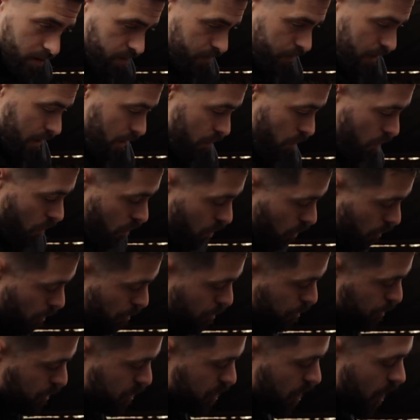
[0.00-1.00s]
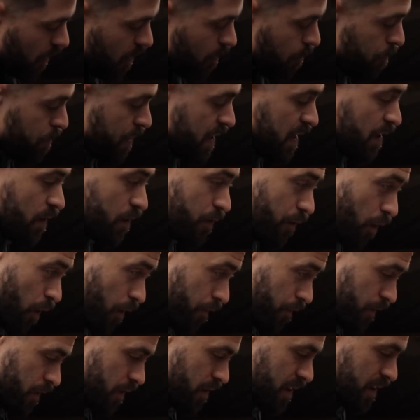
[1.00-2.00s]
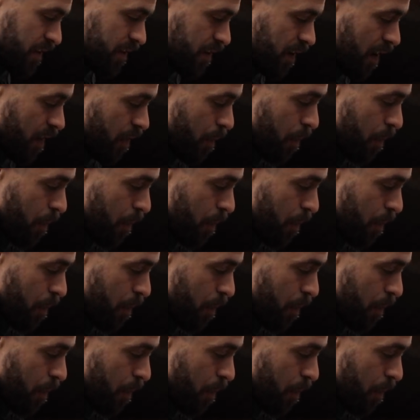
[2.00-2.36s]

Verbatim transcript: they're all kind of peeled off and you need to get